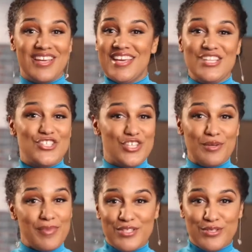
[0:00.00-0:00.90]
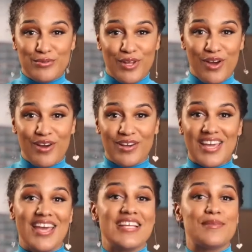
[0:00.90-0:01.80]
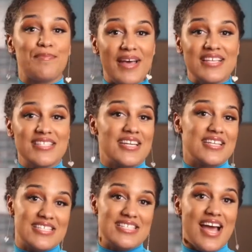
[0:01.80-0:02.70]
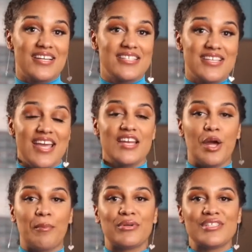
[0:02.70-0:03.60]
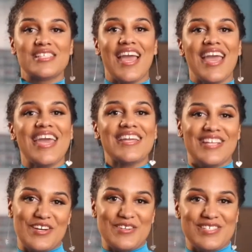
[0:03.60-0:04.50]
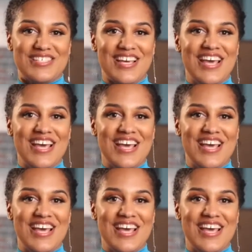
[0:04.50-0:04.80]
It shouldn't be too long, and it's best that it does not contain numbers and letters.